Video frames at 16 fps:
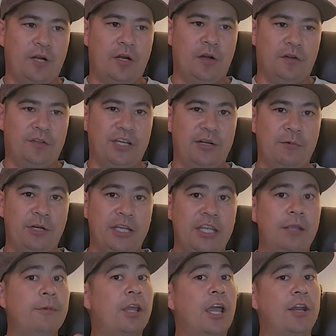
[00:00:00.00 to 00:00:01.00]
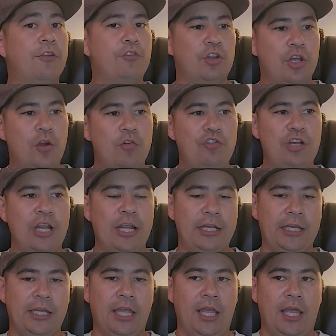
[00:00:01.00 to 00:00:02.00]
our side when it came to kind of
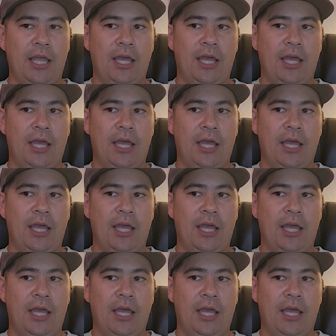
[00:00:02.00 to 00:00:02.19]
negotiating